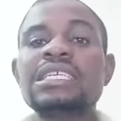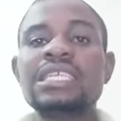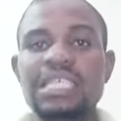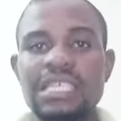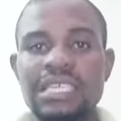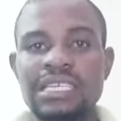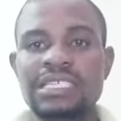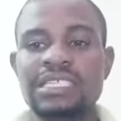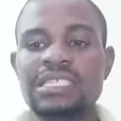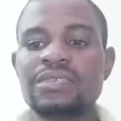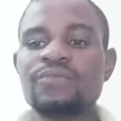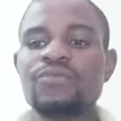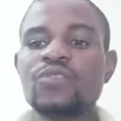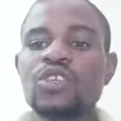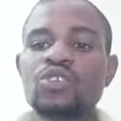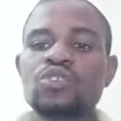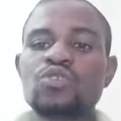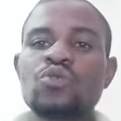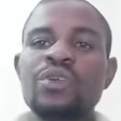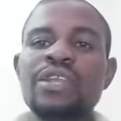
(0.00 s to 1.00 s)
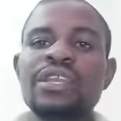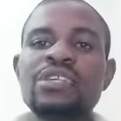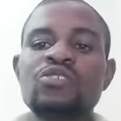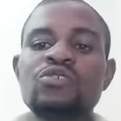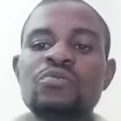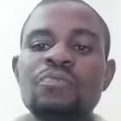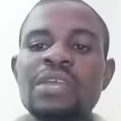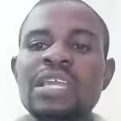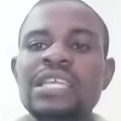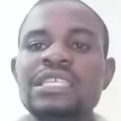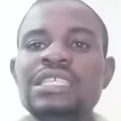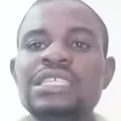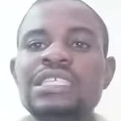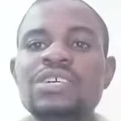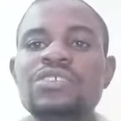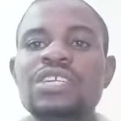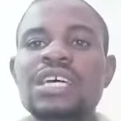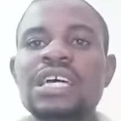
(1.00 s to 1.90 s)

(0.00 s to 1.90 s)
it. So we need to pay detailed